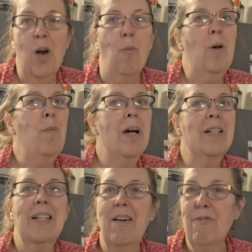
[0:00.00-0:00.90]
We
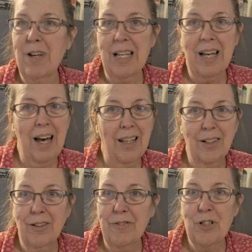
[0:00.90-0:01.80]
want every
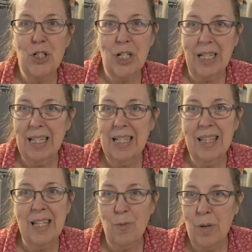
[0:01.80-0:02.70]
color of
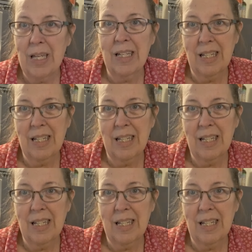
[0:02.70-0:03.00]
chicken that we can